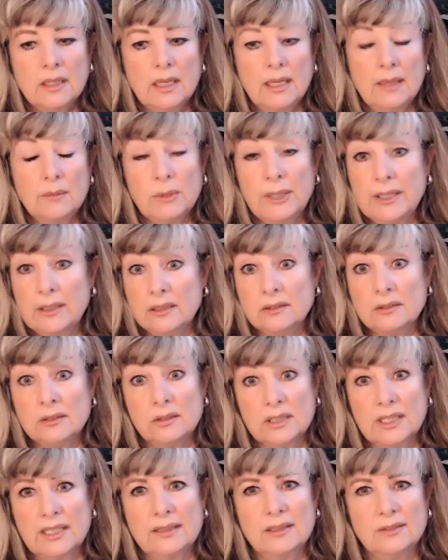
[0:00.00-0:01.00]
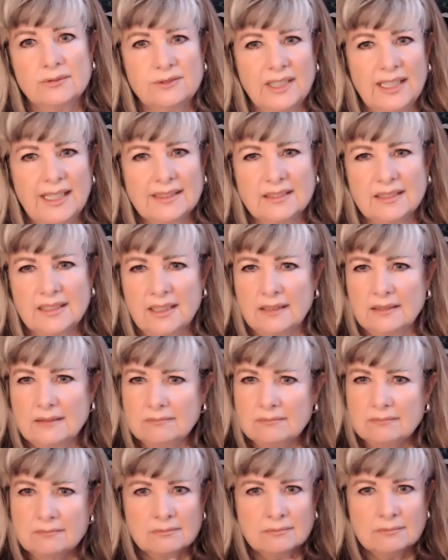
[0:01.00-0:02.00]
And we're going to look at the fact that
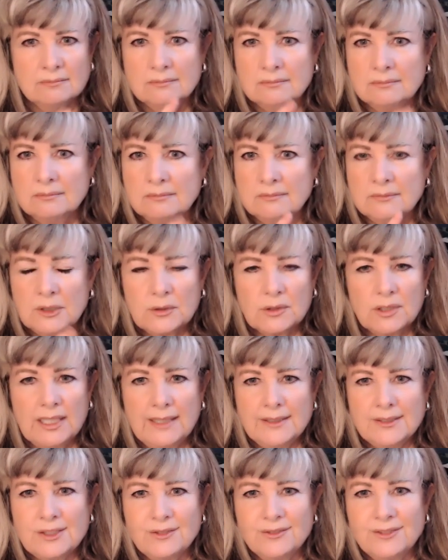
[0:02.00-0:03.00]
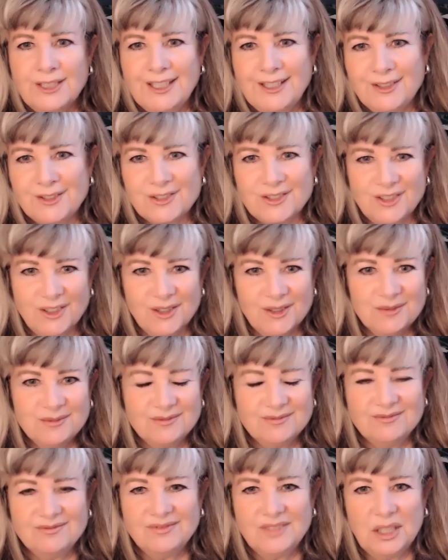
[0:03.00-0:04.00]
creativity is not
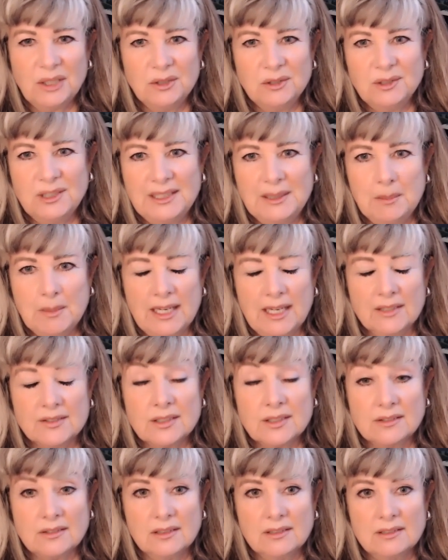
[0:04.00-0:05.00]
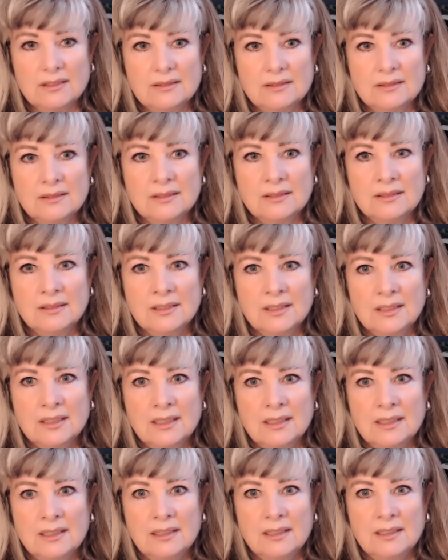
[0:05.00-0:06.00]
only masculine,
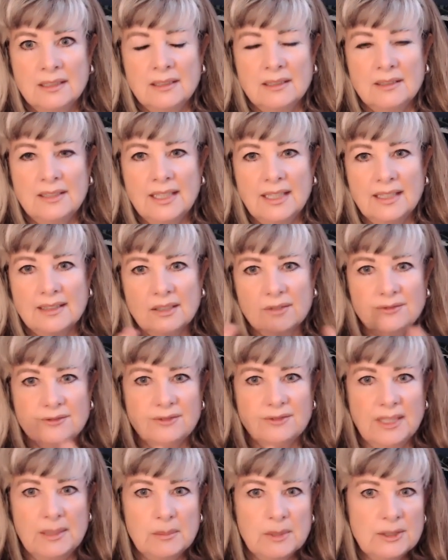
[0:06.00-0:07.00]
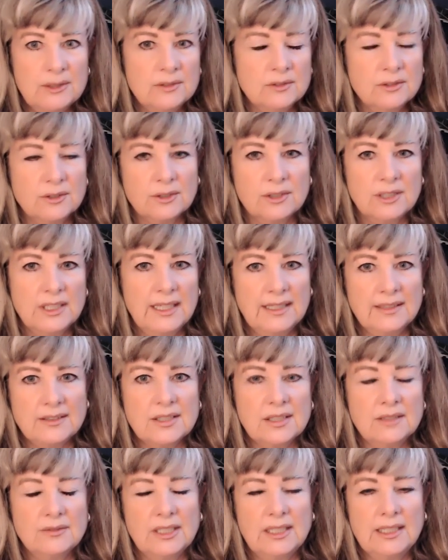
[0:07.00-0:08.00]
that the feminine
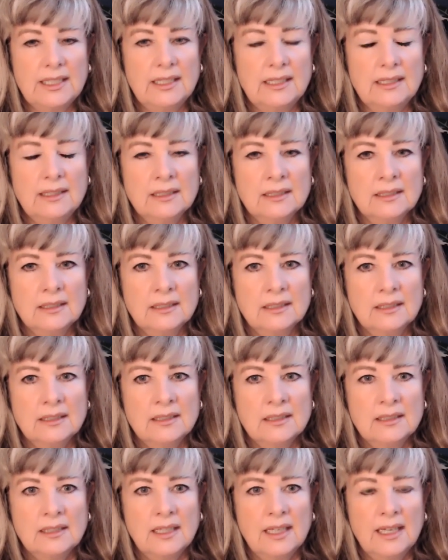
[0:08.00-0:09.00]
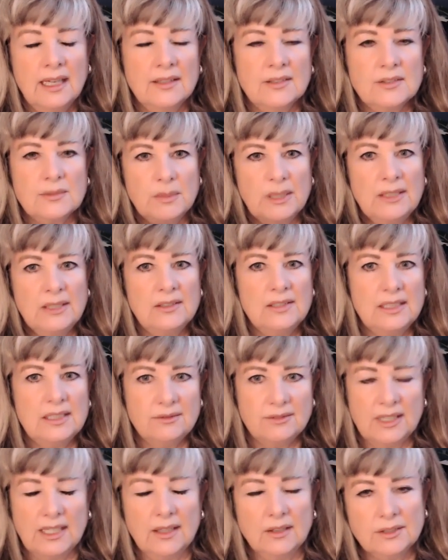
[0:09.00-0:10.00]
creativity has been
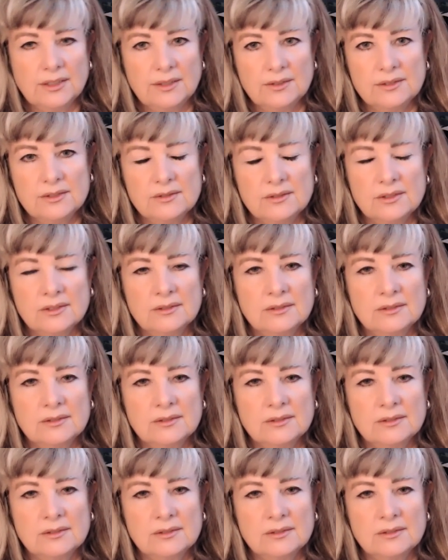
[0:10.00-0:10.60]
devalued,